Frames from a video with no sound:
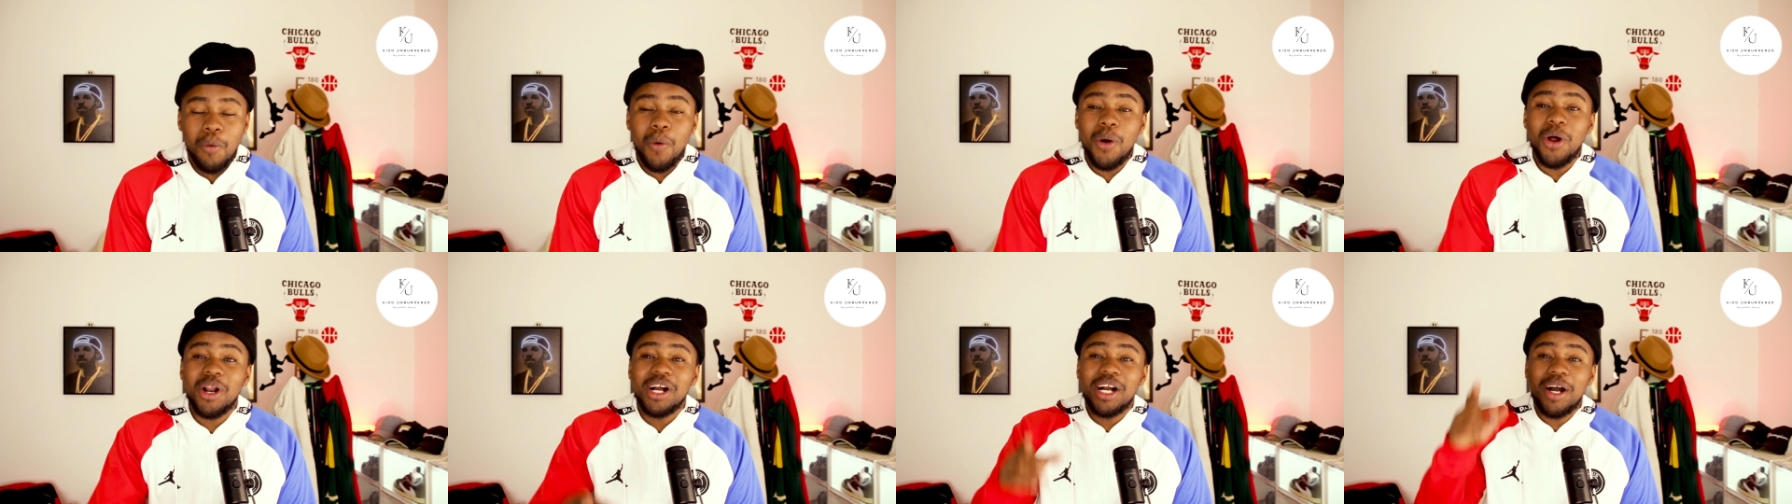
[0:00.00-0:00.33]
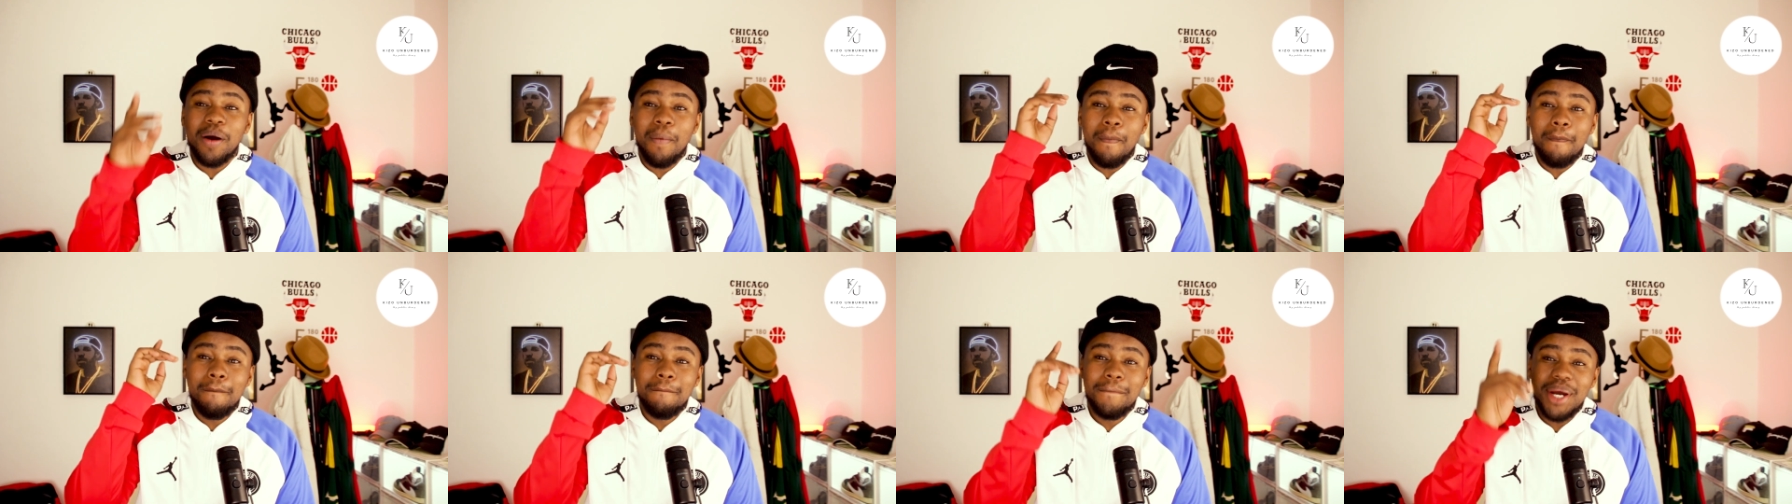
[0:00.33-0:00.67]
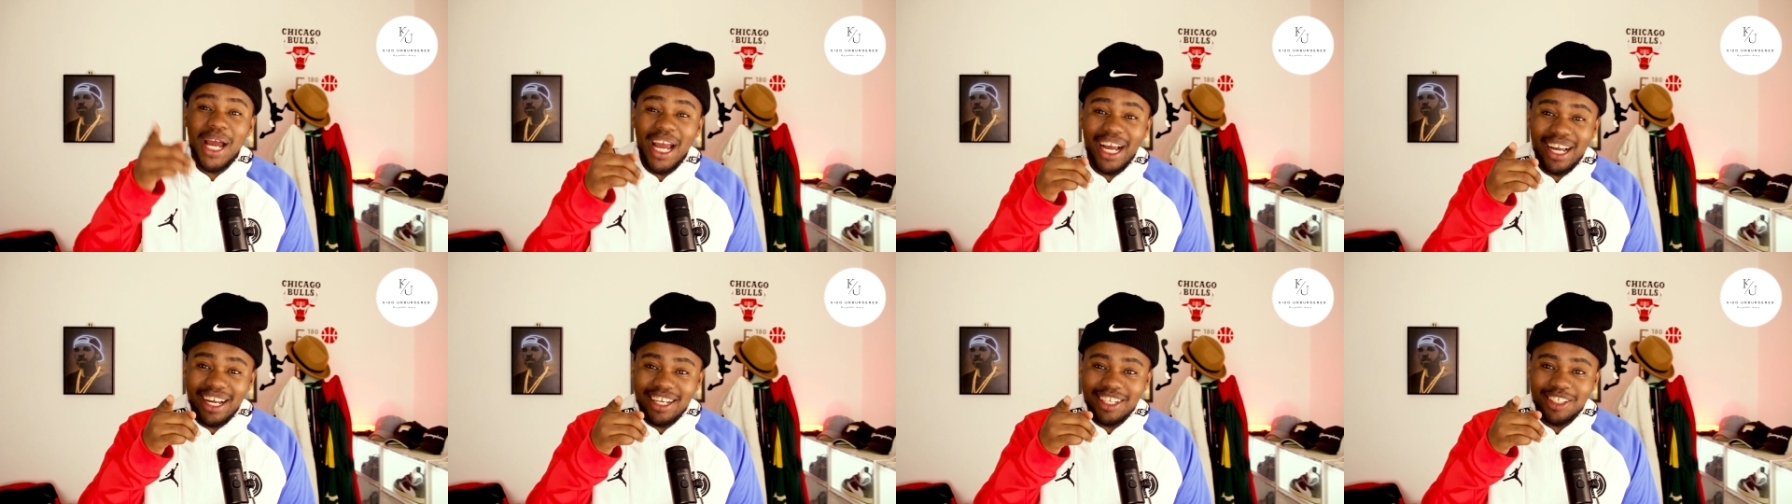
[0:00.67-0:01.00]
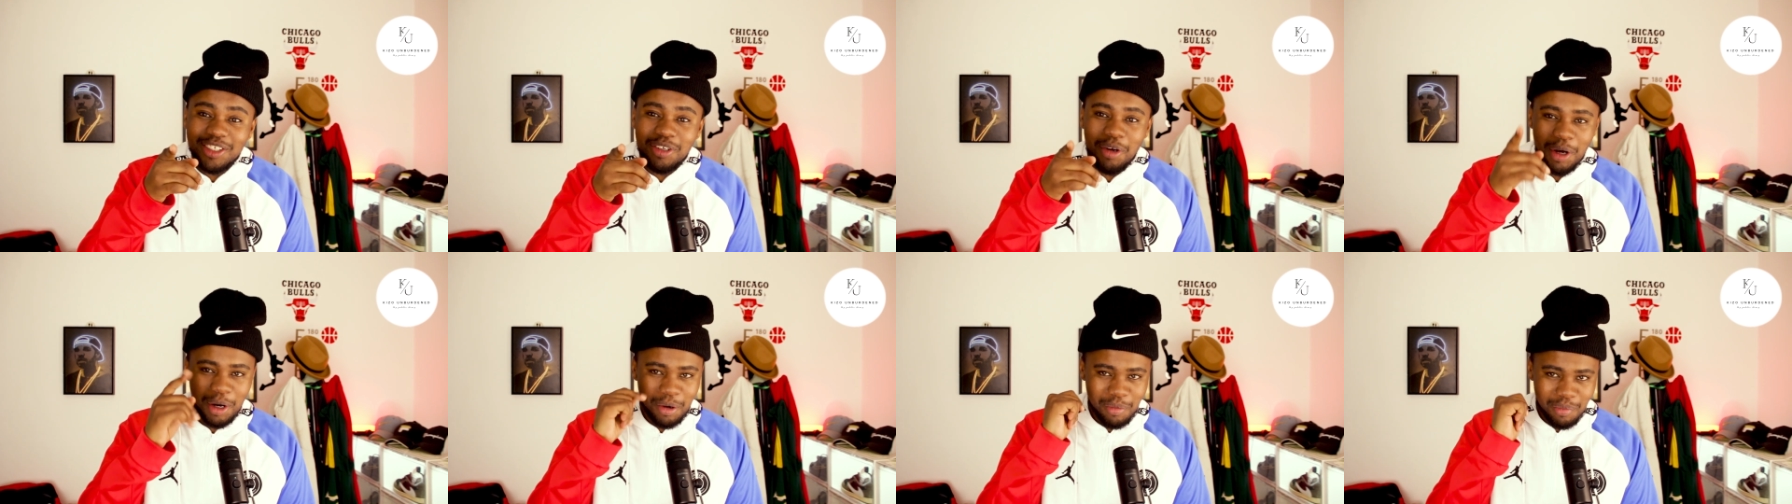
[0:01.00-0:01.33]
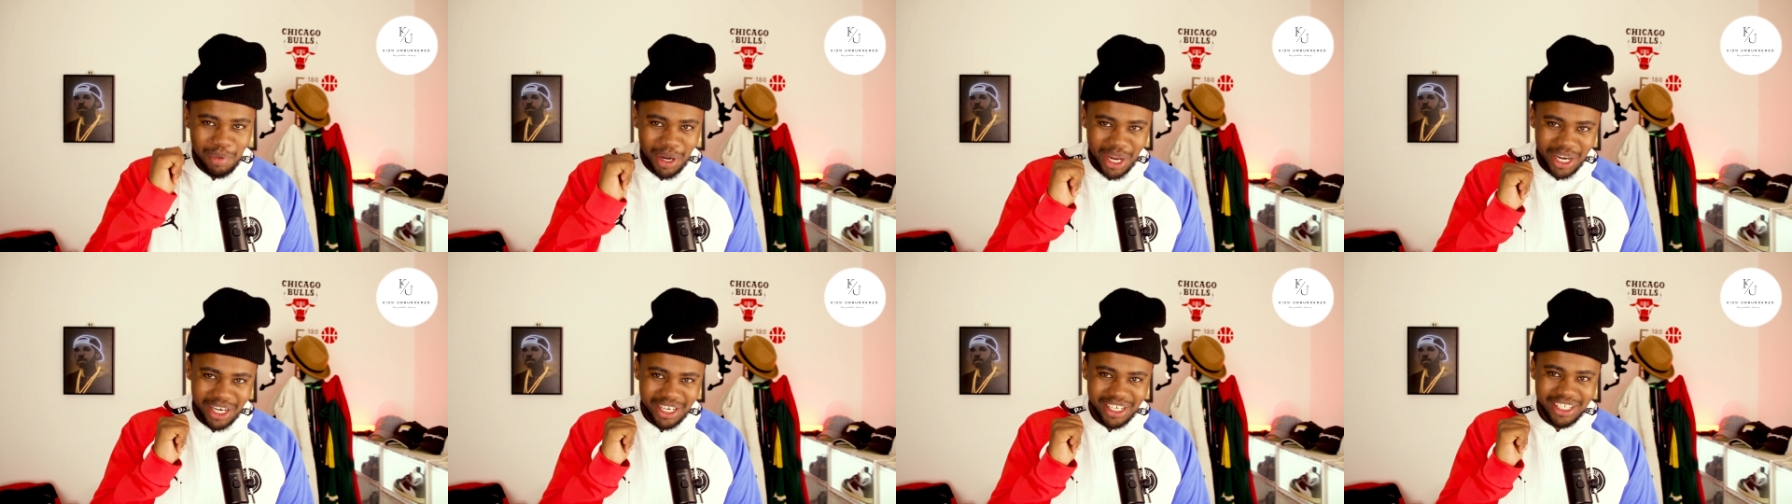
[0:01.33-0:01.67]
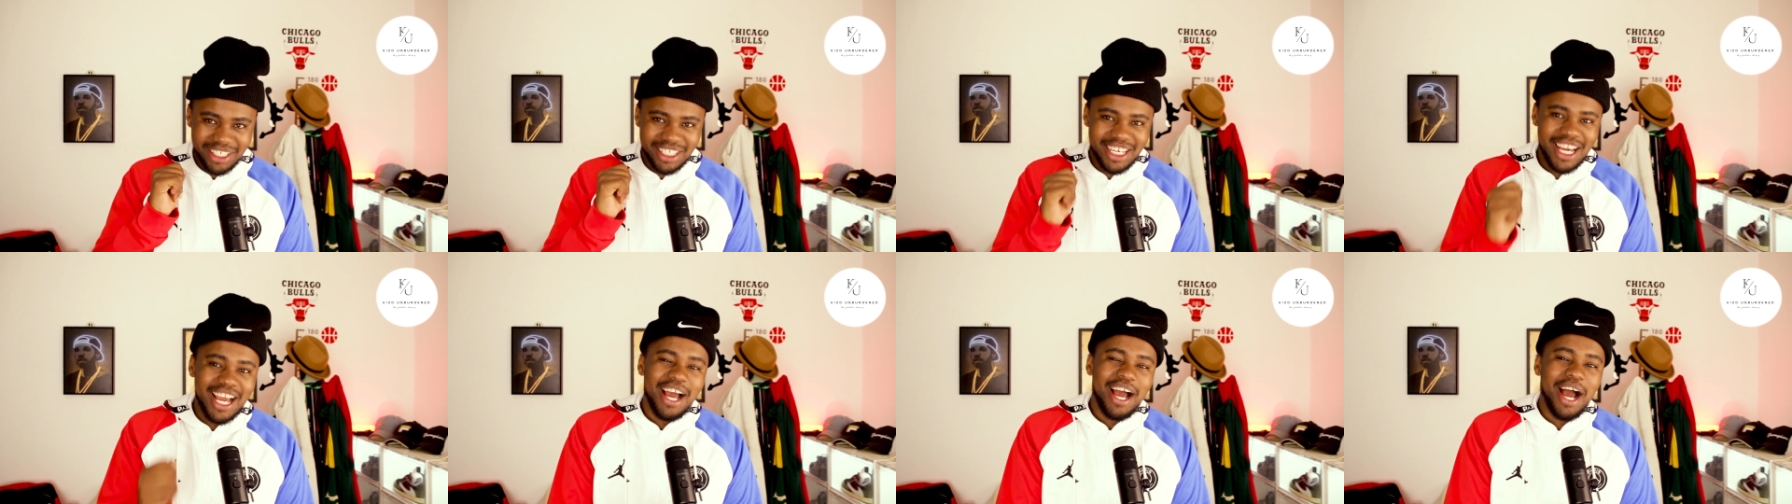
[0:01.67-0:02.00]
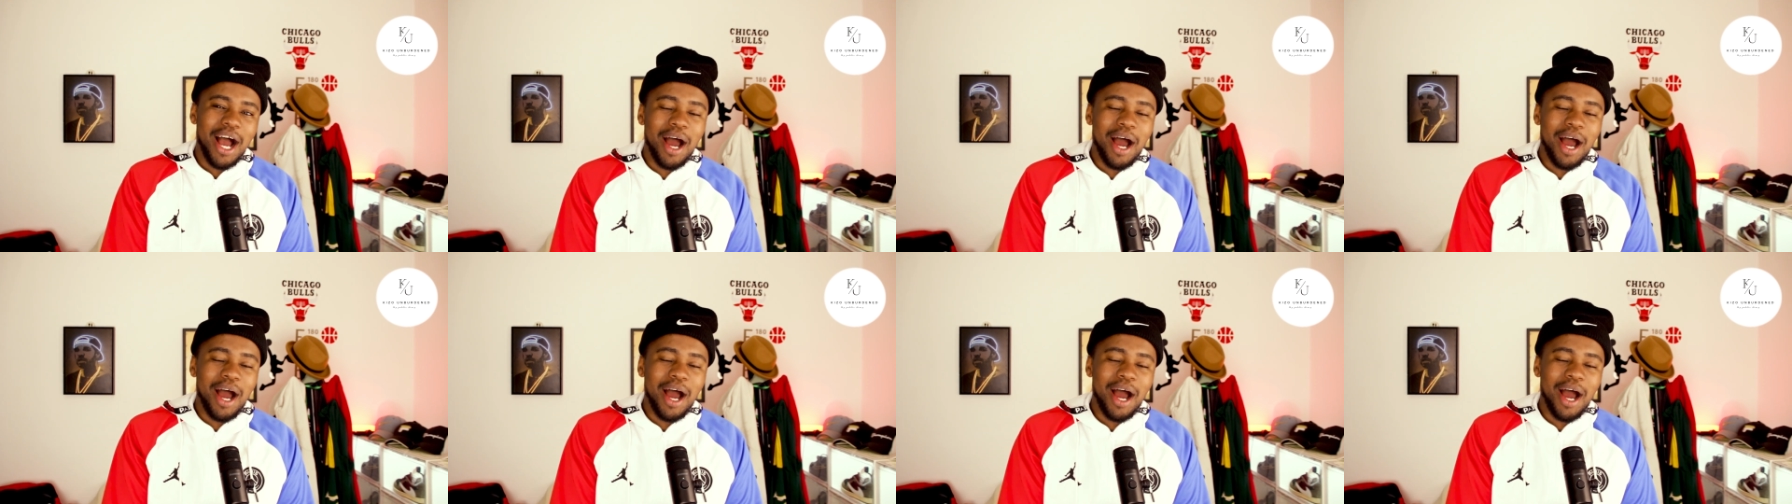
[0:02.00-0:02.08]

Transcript: Welcome back to Unburdened.